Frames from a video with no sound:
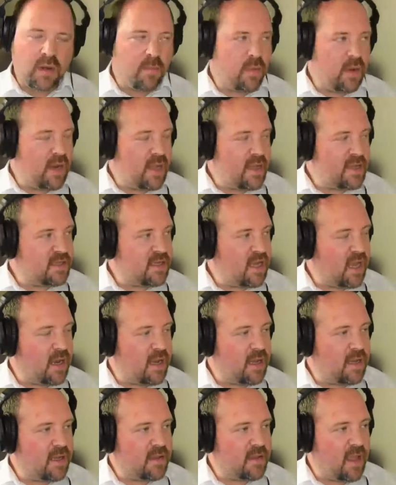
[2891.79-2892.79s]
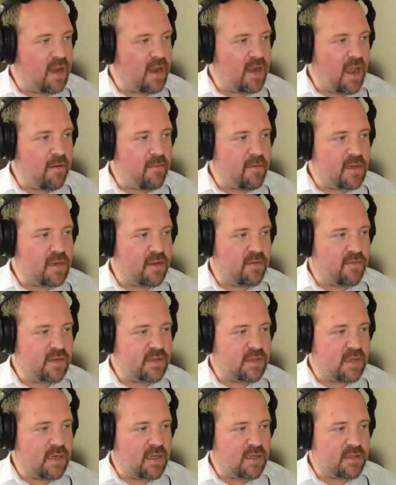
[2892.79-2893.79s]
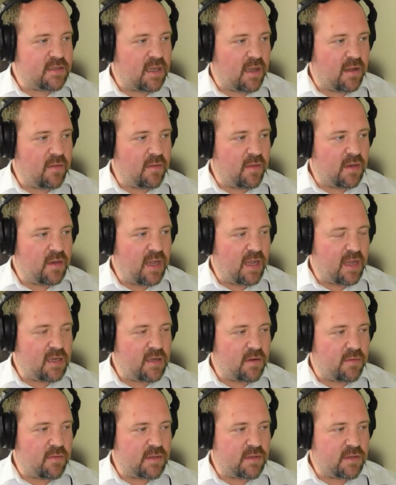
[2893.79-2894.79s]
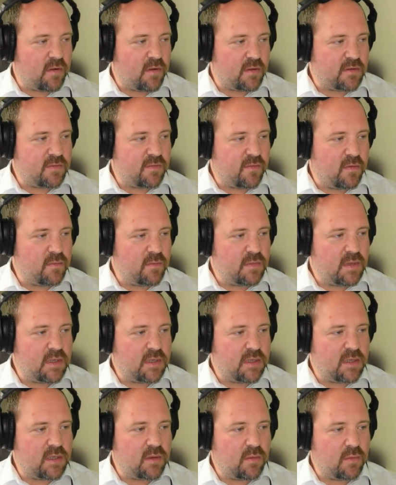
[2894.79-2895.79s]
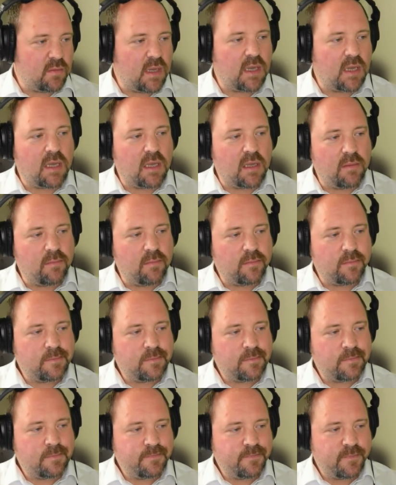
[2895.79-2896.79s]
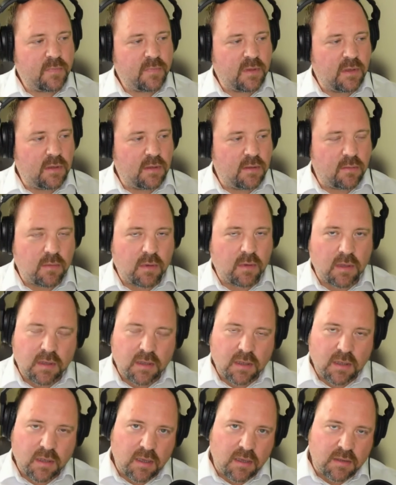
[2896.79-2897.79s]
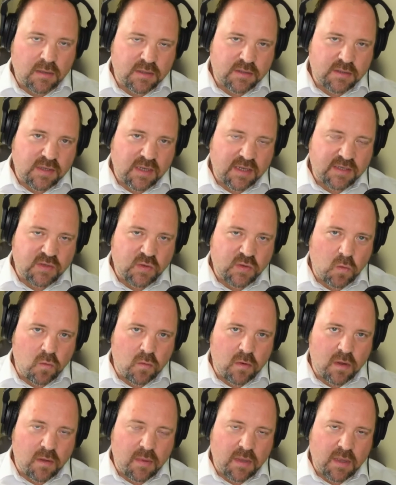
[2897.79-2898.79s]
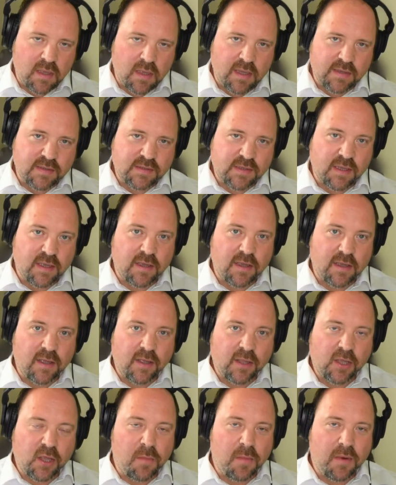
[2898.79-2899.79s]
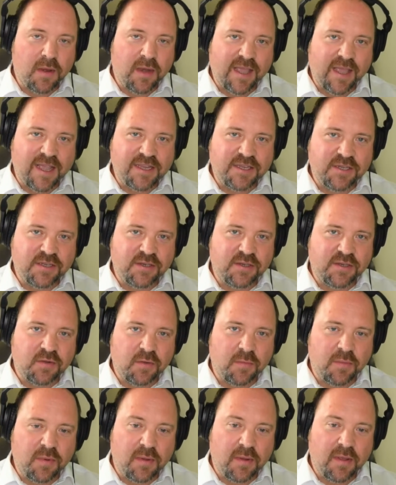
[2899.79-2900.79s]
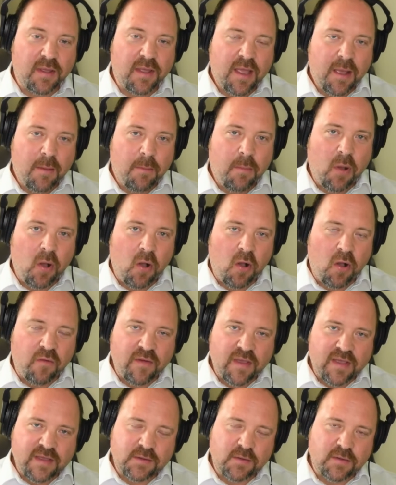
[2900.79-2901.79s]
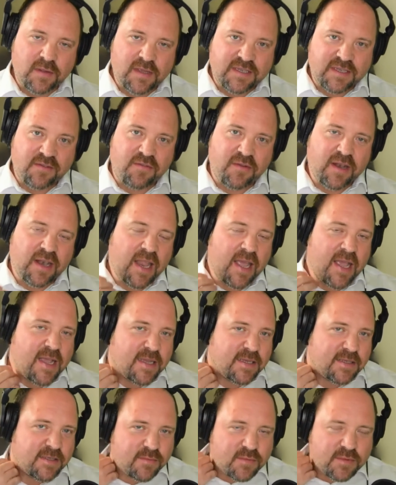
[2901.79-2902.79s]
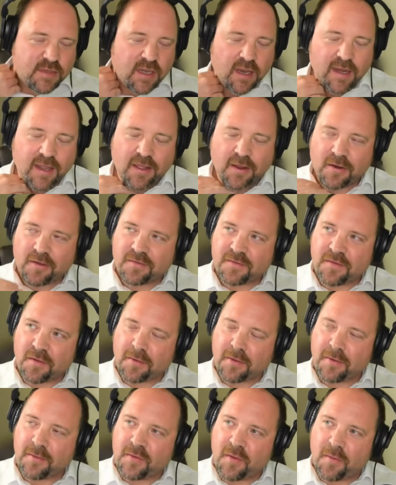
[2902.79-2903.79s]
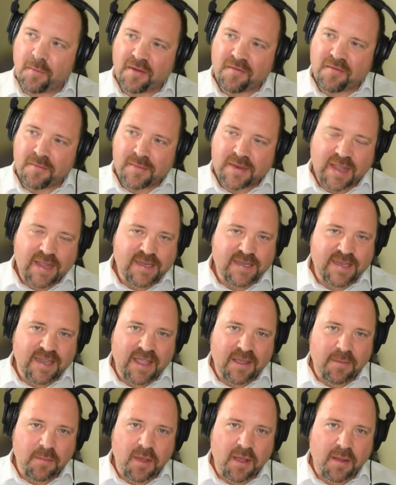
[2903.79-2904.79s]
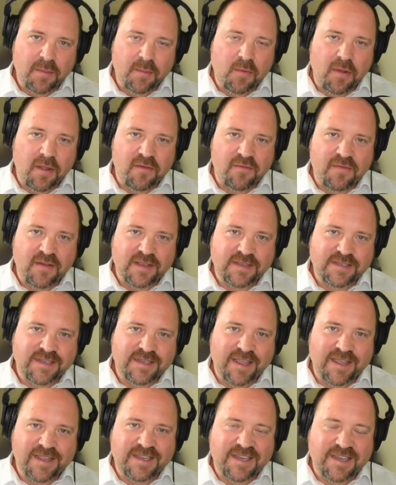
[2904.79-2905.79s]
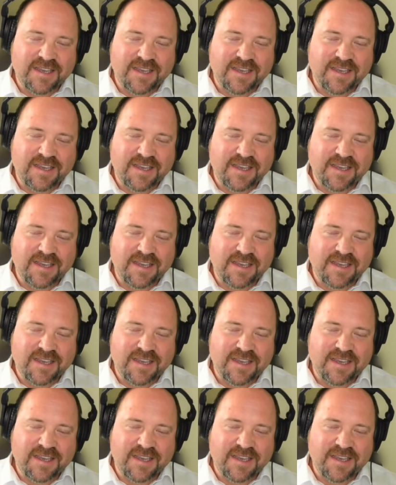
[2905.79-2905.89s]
it is telling that narrative, isn't it? It's like the data is transformed into I was going to say story, but it's a communication tool. But part of it is all these different layers. I'm slightly going off topic from data here, but I'm quite fascinated